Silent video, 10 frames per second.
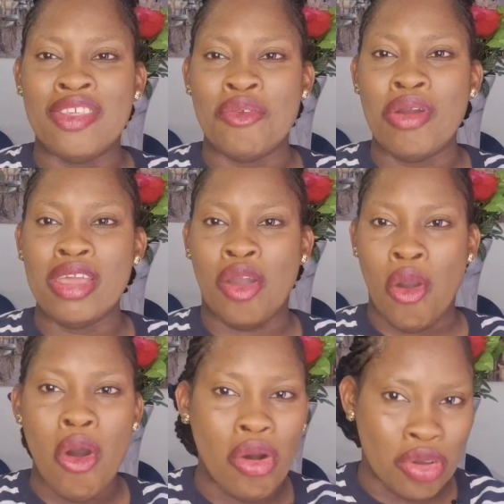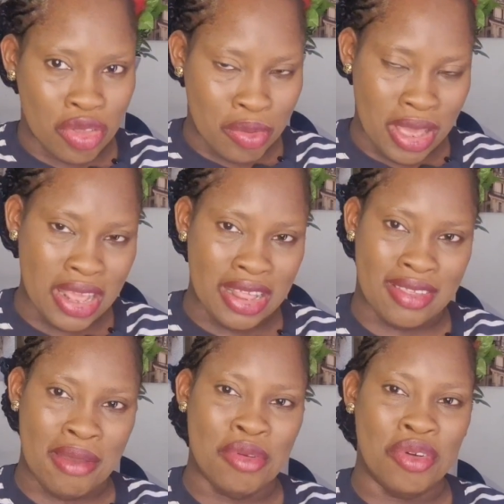way he called me
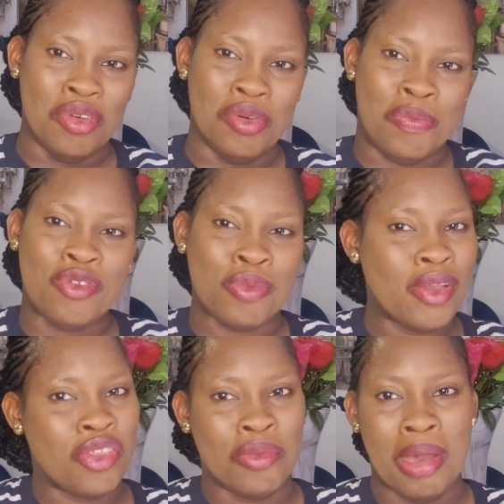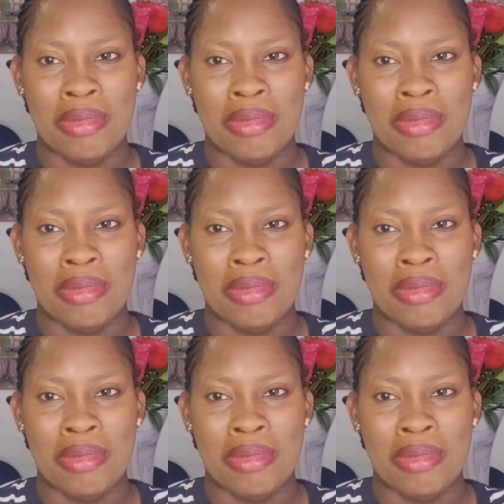anytime you want to speak to me.